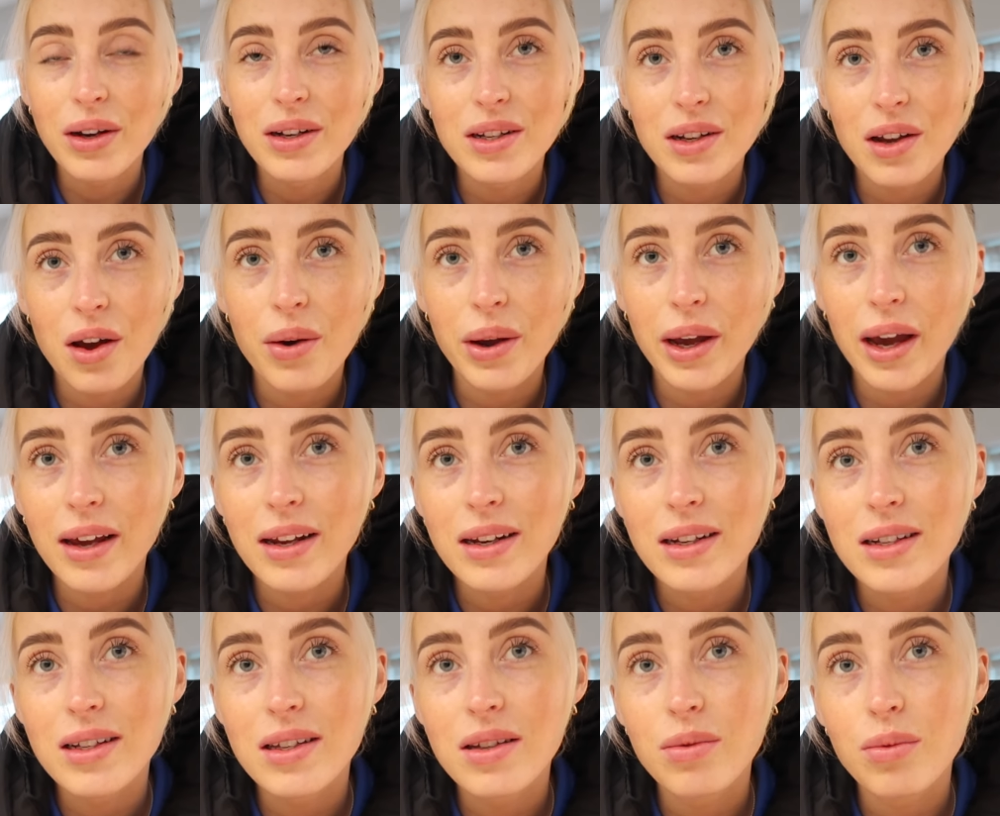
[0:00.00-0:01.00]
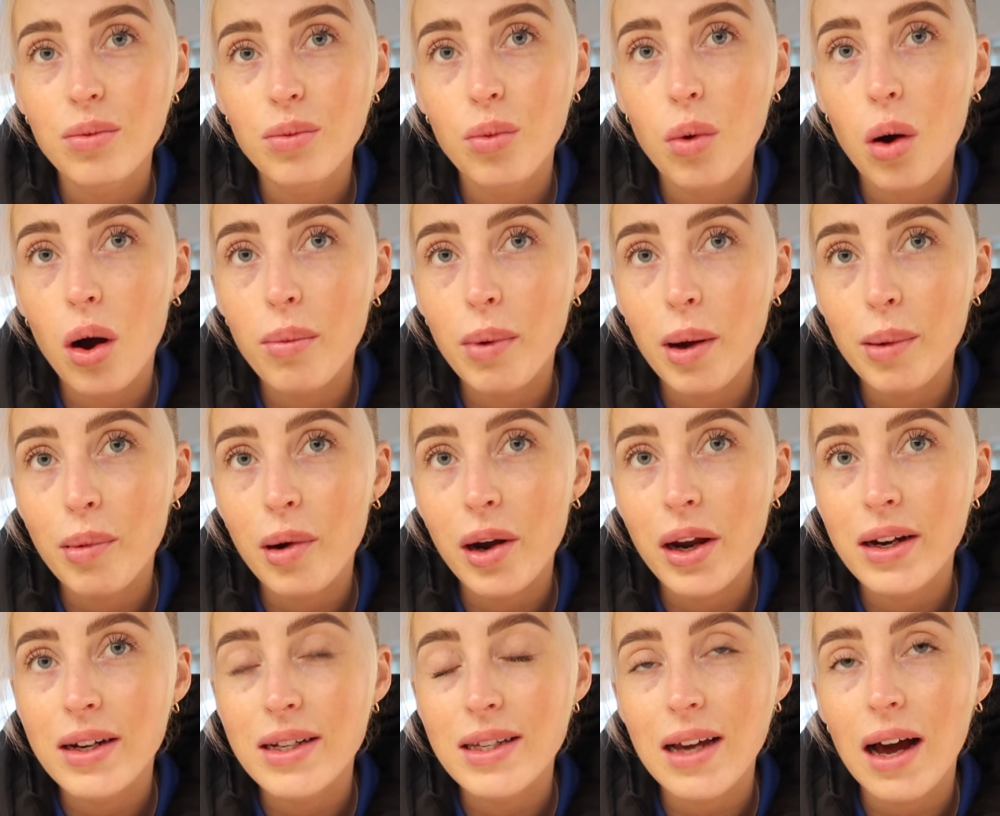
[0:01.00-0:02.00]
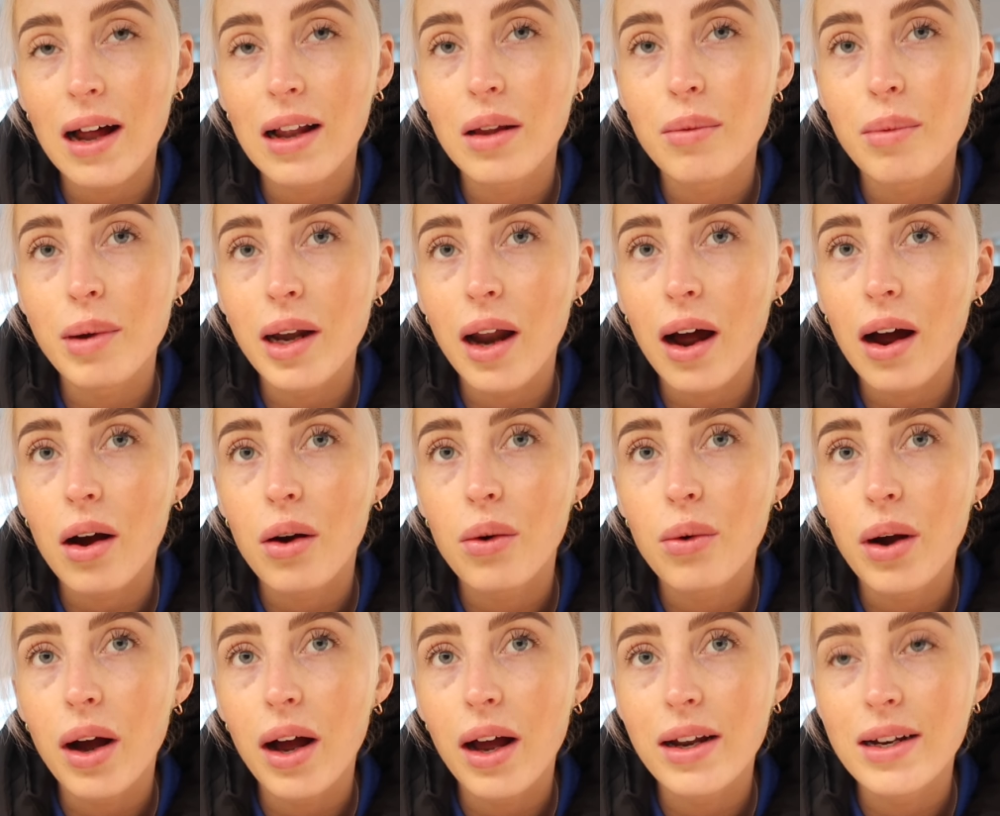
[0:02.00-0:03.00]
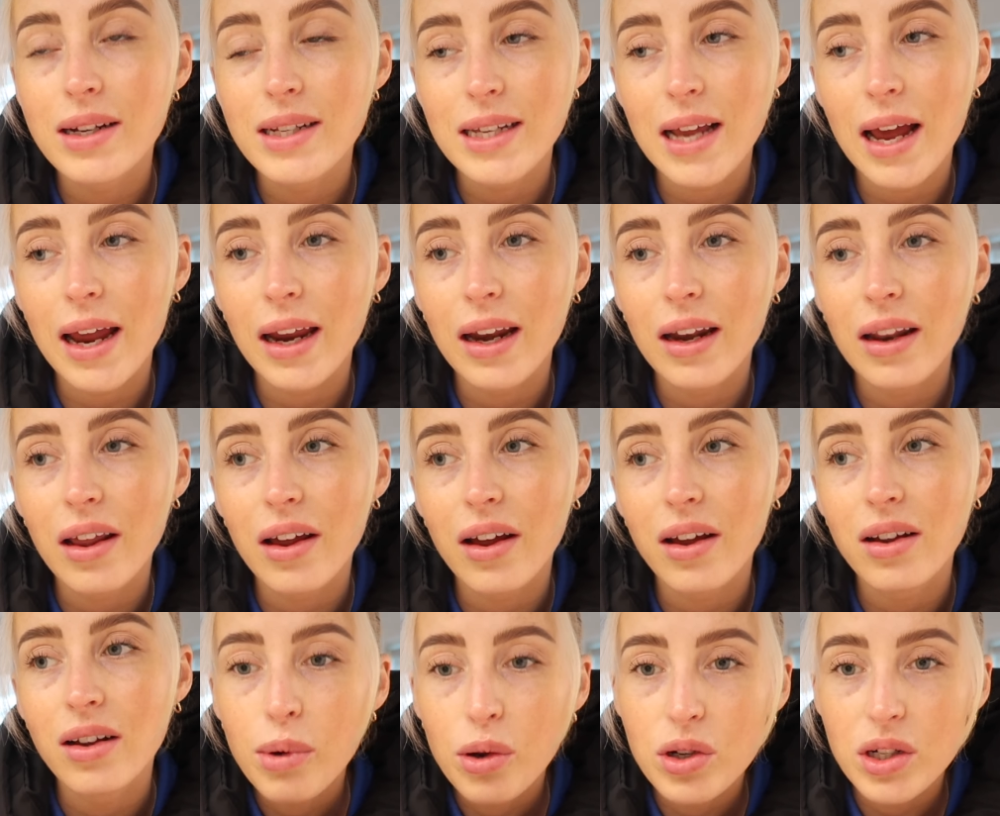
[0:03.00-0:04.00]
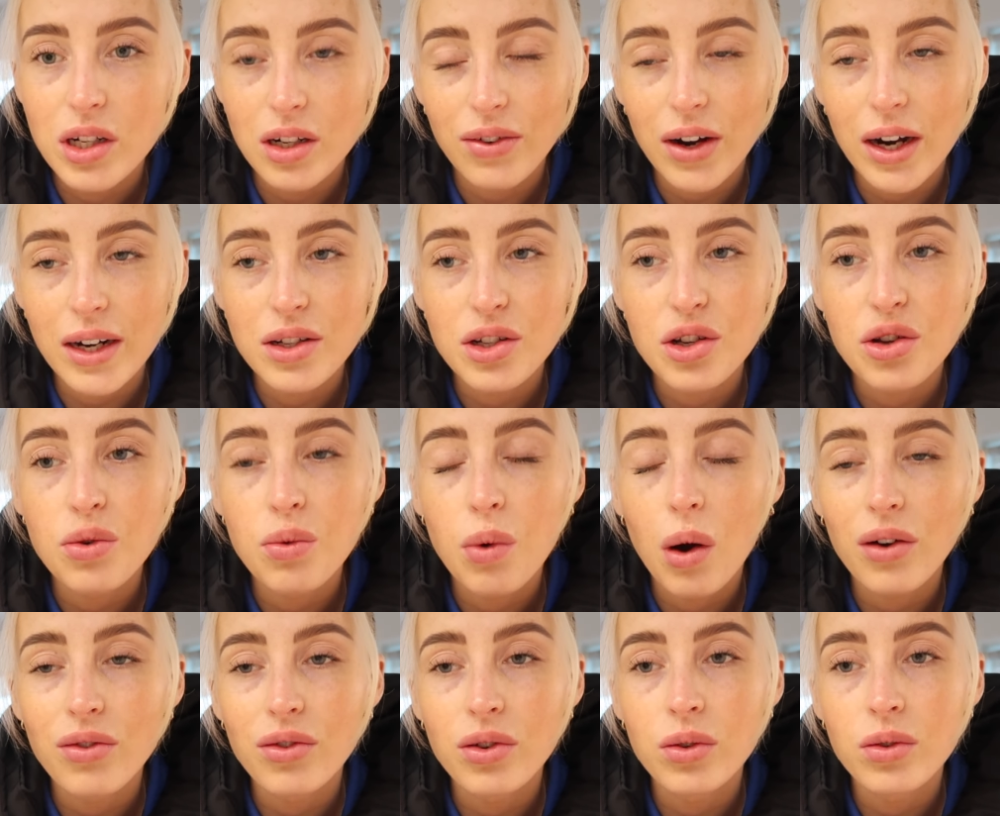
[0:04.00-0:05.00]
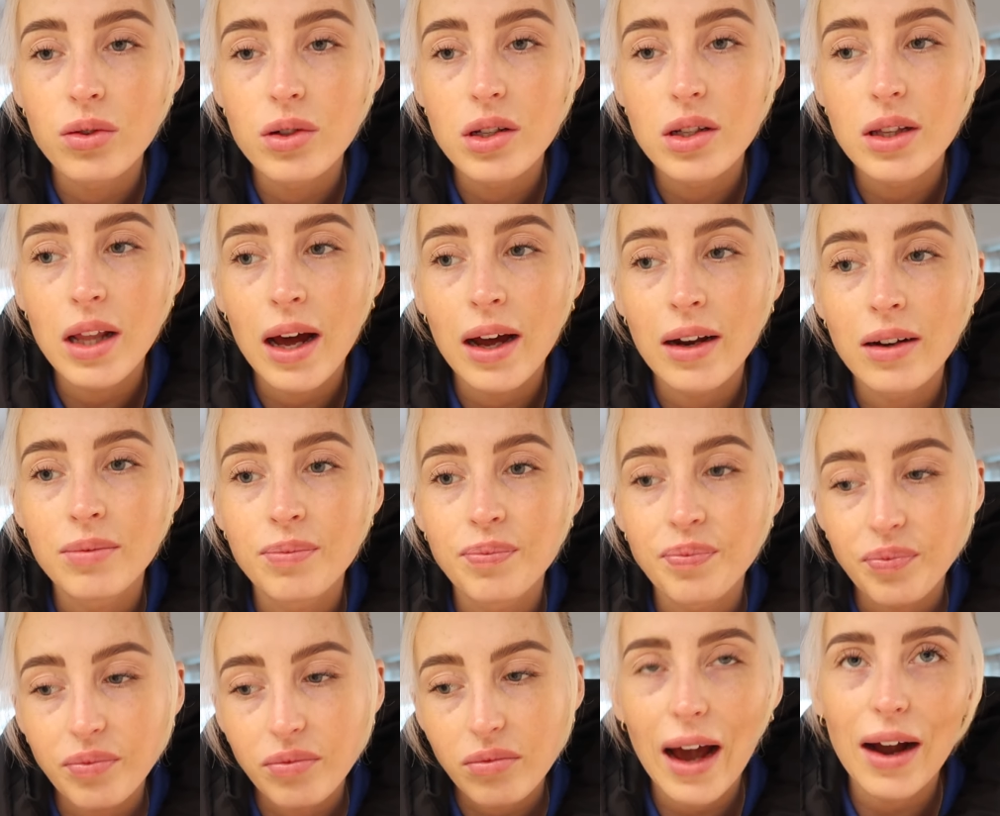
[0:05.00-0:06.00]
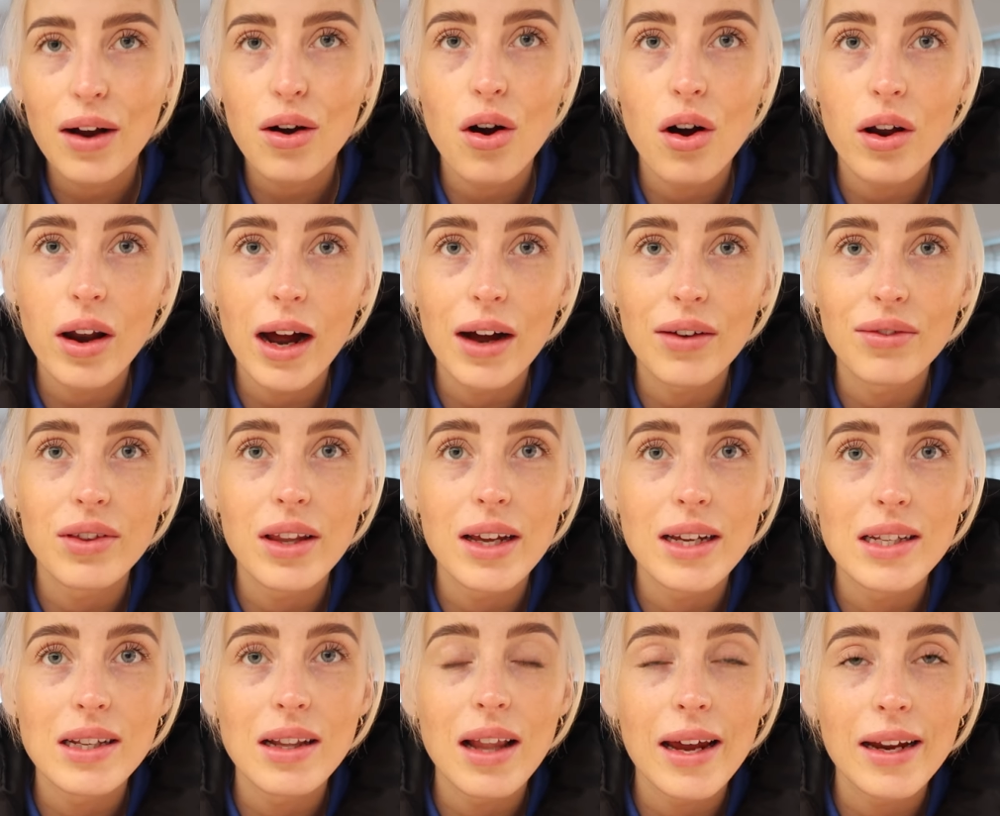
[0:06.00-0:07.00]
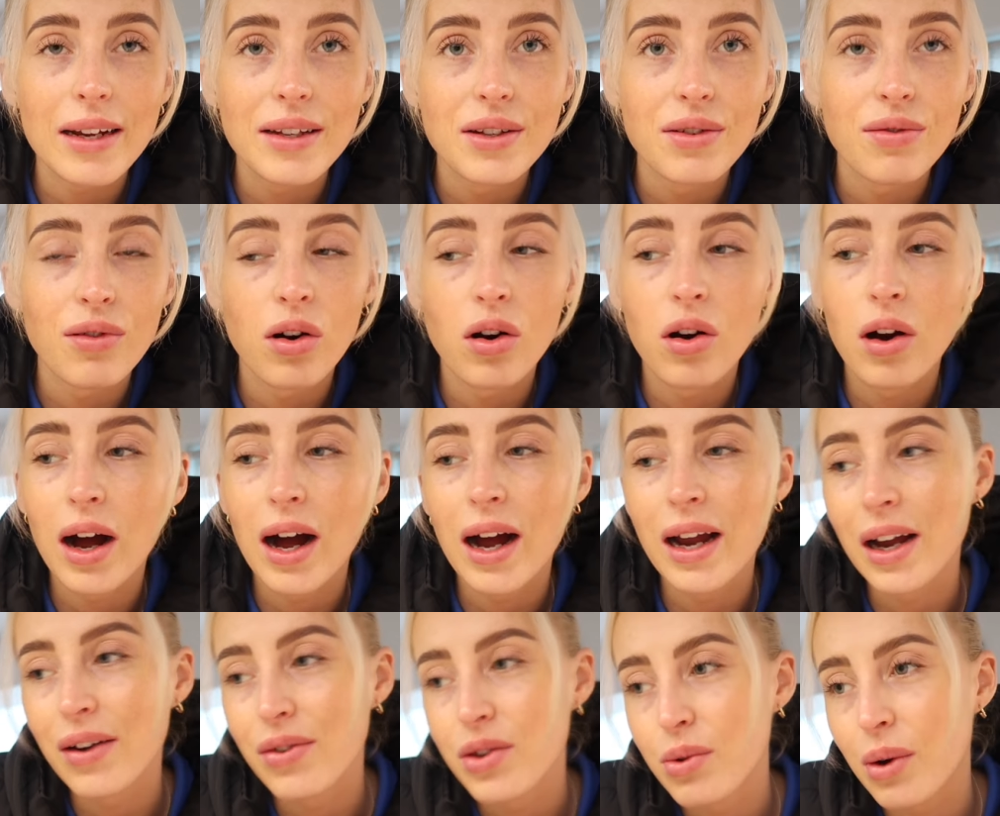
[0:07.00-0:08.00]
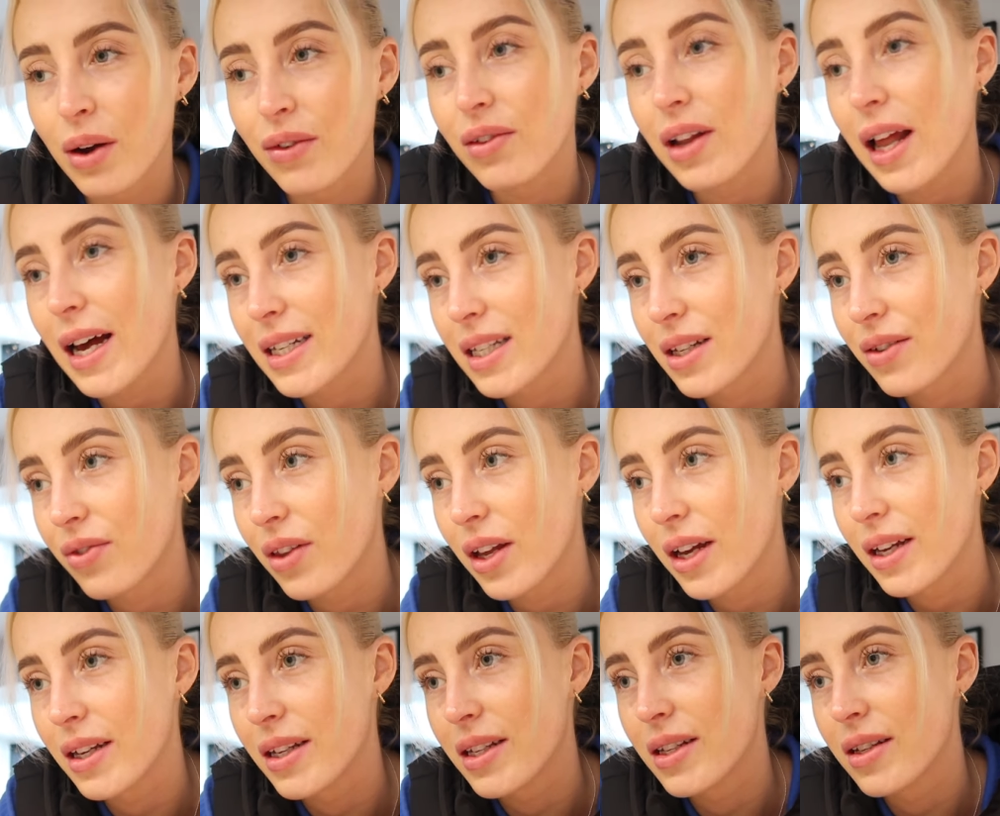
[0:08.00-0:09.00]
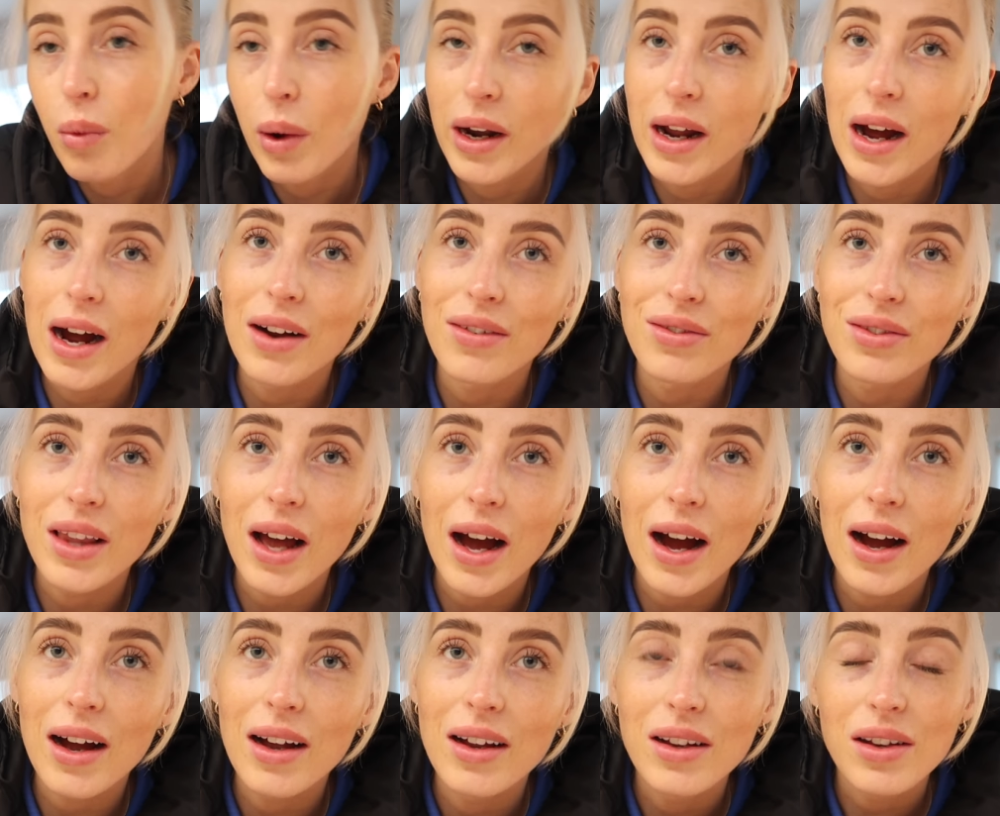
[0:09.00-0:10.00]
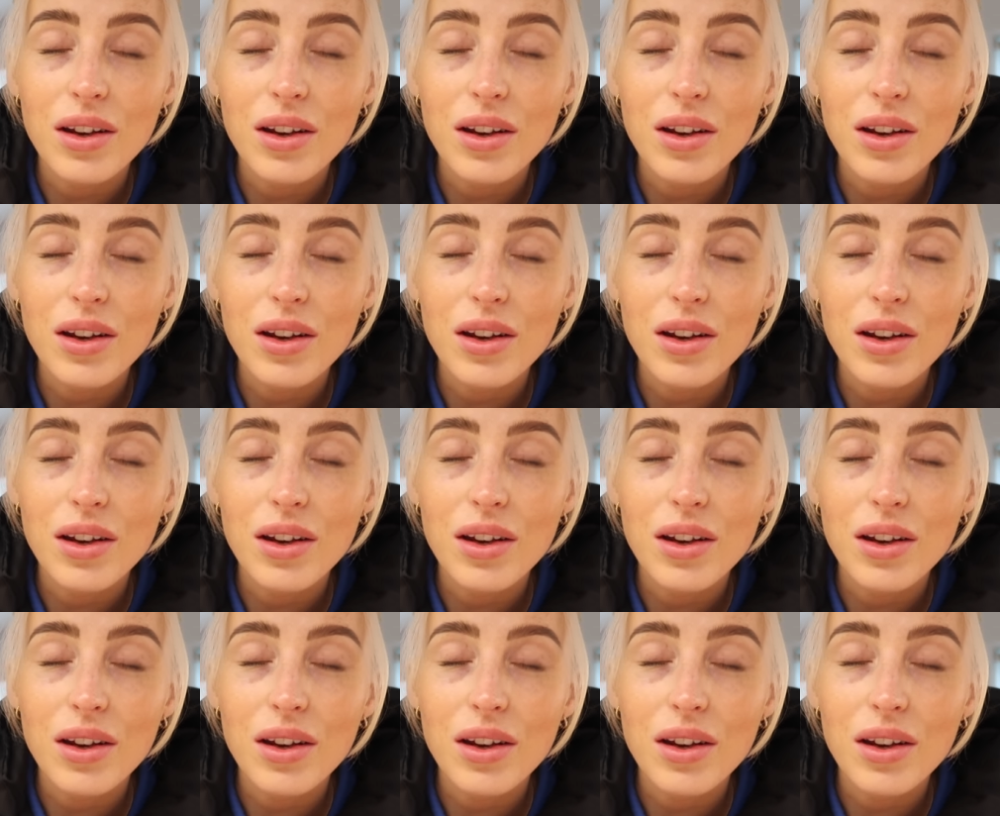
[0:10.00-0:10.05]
to go against what my brain is telling me now and saying that because I've had two waffles, then I can't have this later, or I have to have less of this when I have that.